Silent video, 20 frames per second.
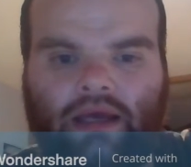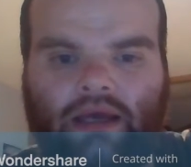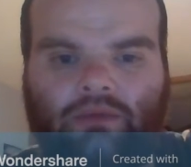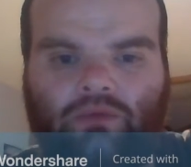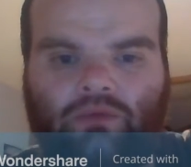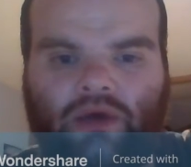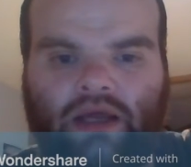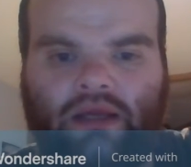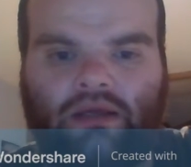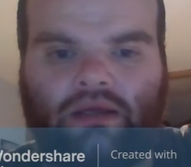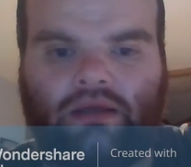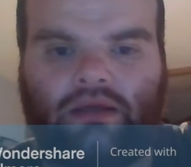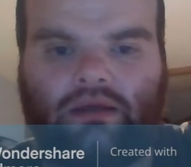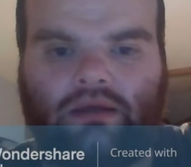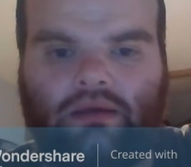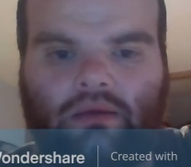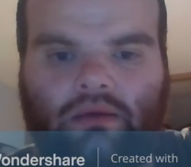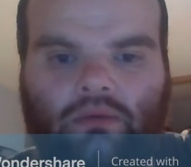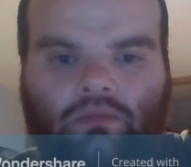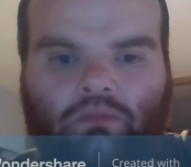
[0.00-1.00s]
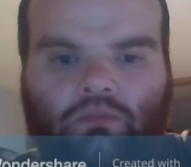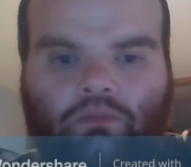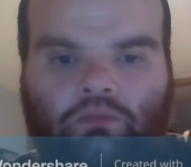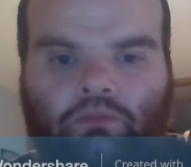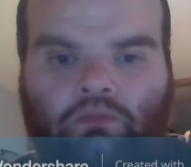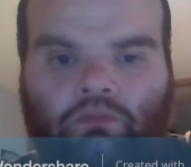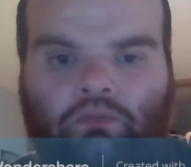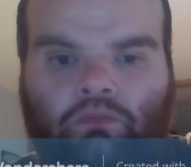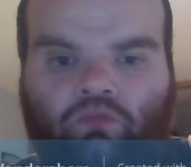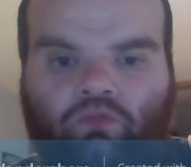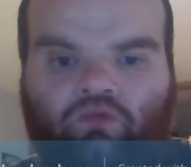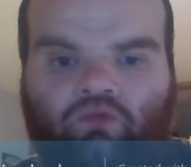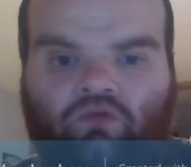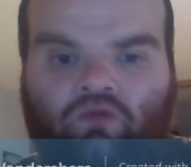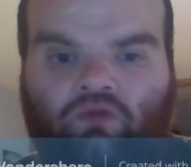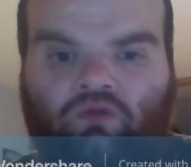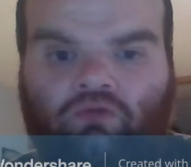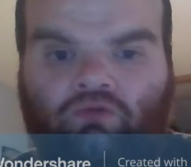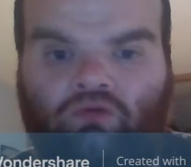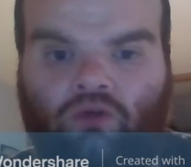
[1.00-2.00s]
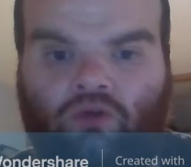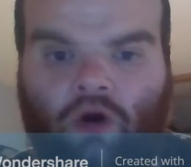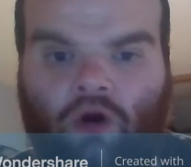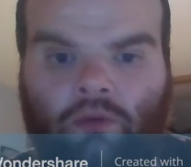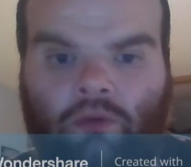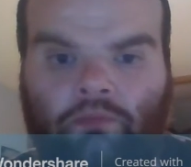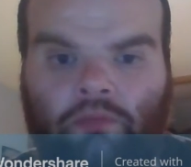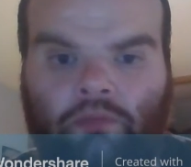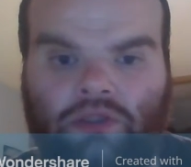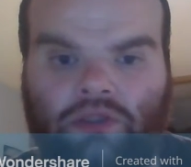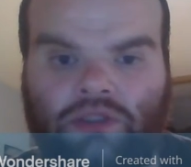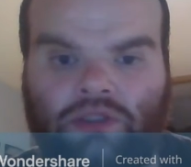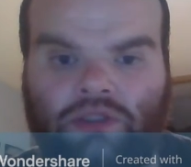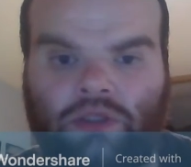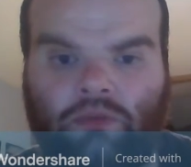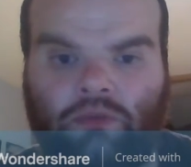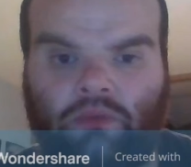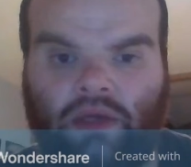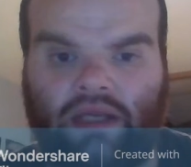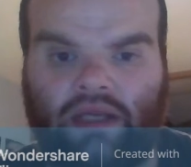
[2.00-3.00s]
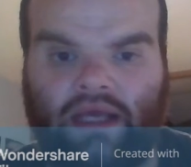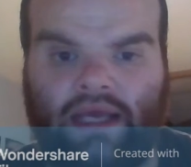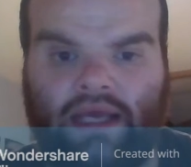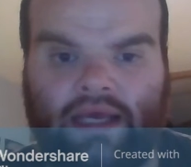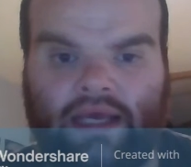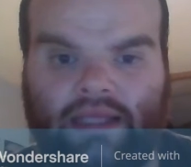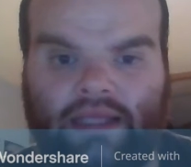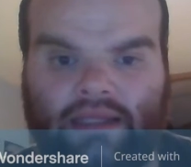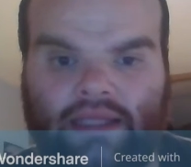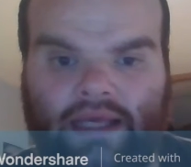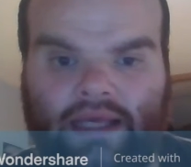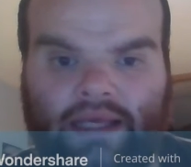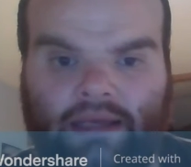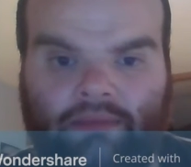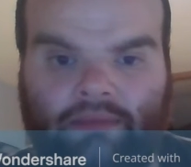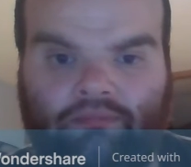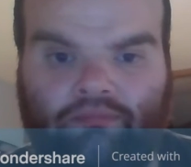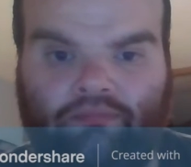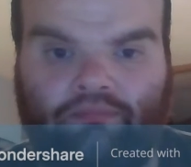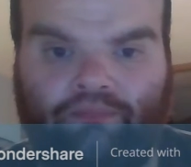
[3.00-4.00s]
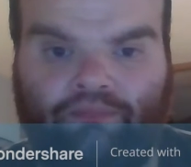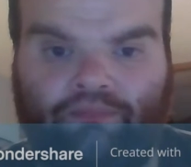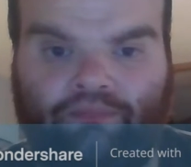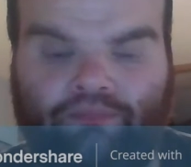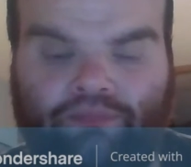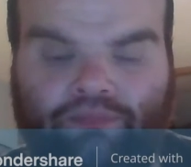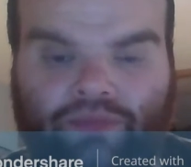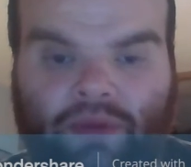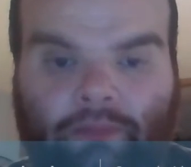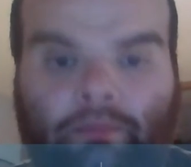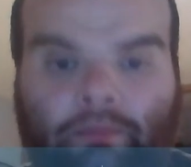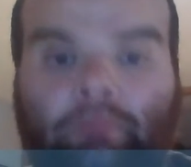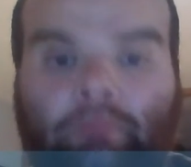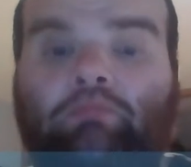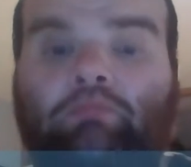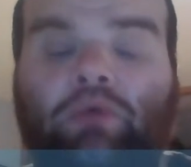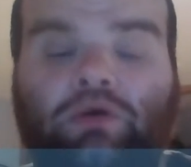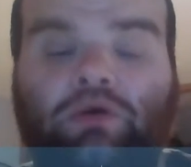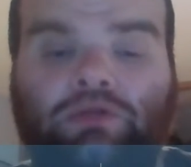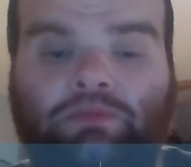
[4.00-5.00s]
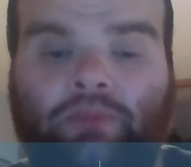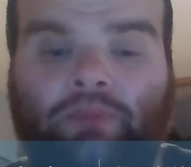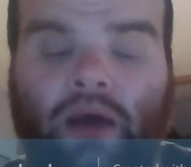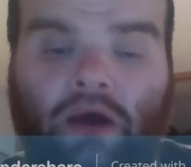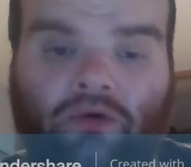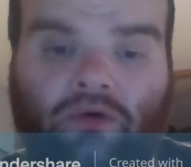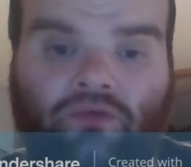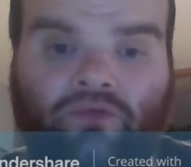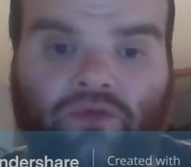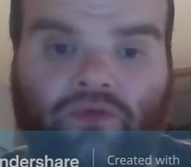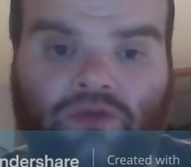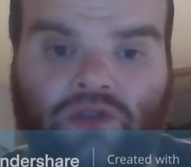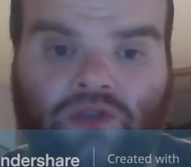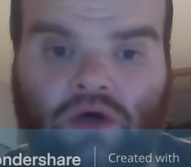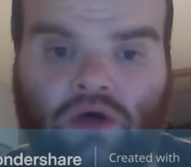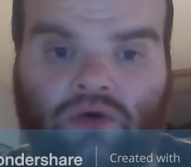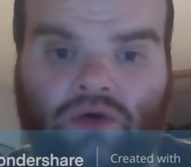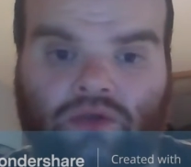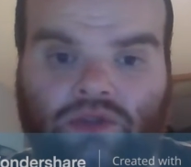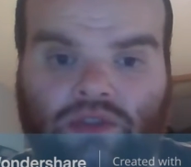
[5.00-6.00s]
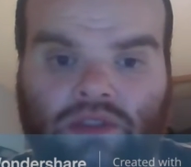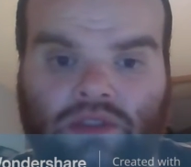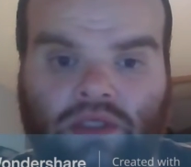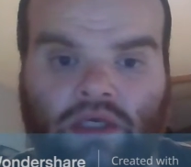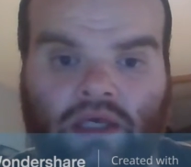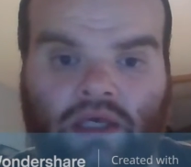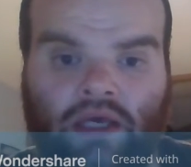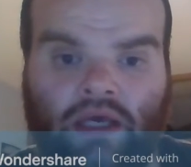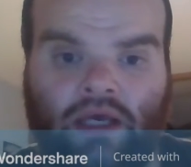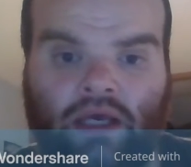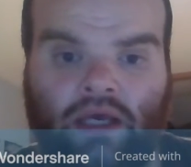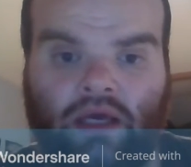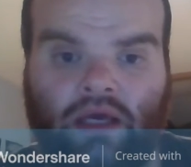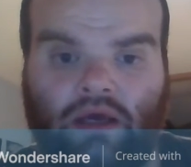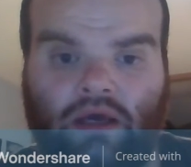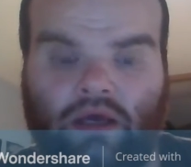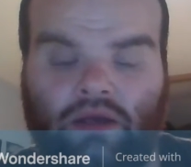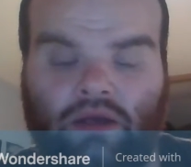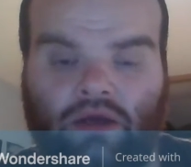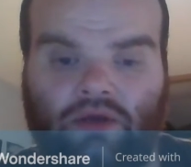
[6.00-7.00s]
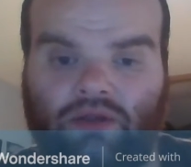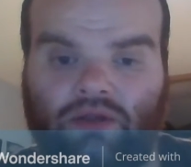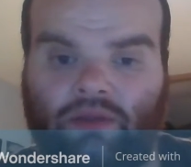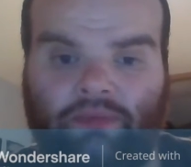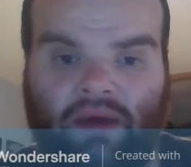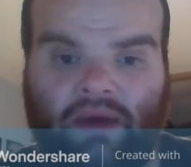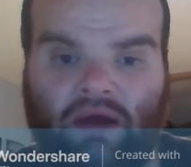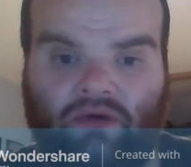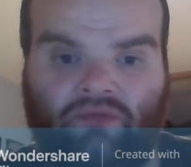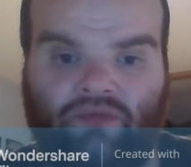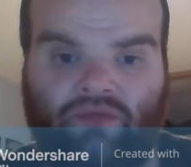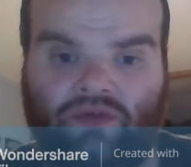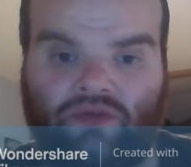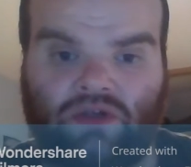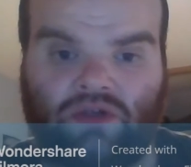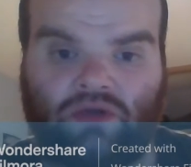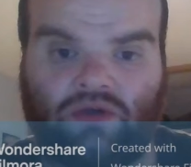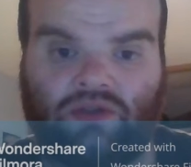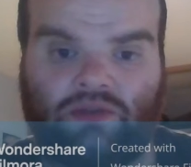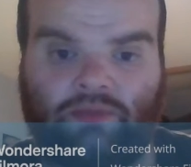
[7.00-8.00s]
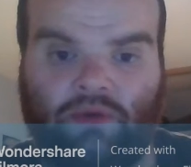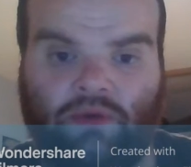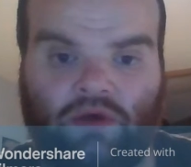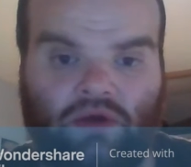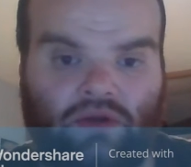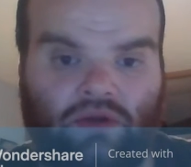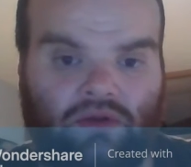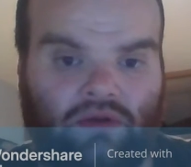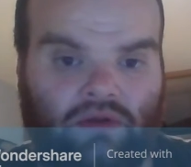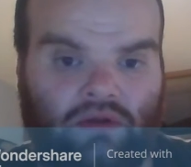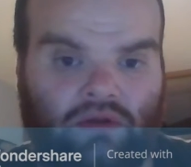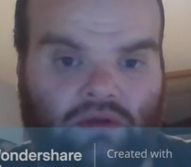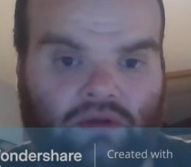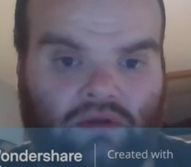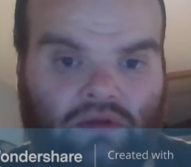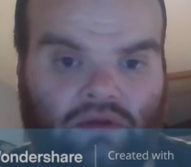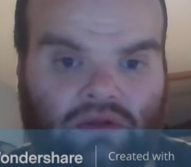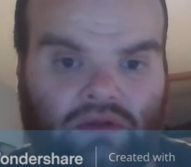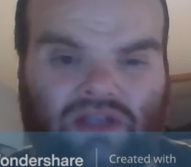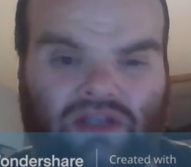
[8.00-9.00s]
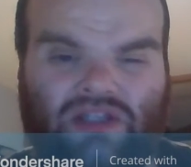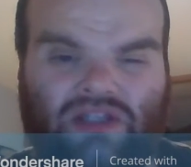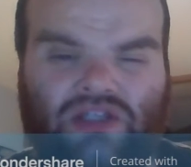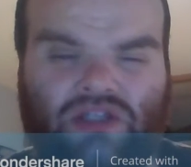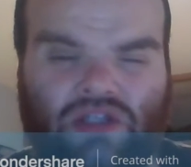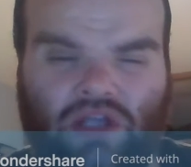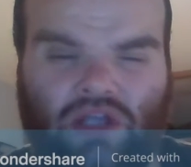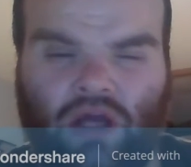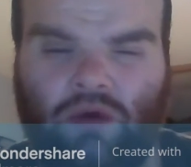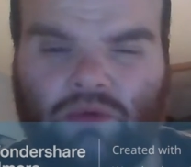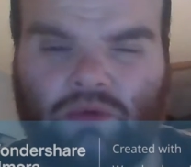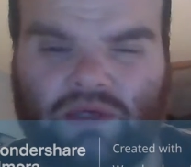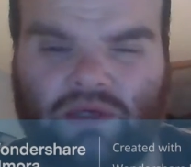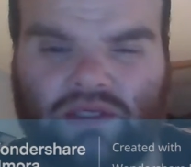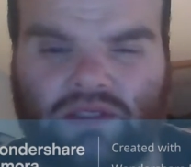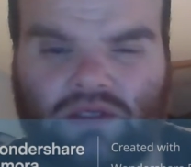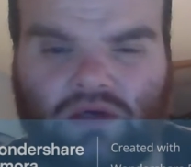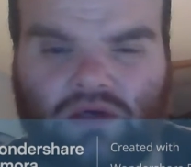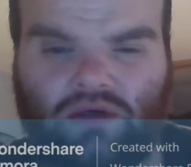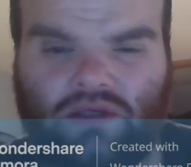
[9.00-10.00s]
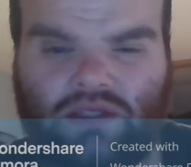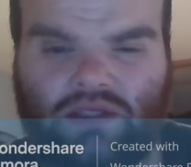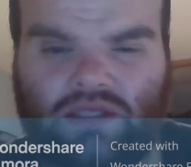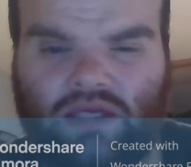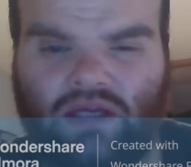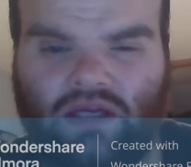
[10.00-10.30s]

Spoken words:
It went rock bottom when it hit the most powerful songs. And not the powerful songs, but the slowest songs.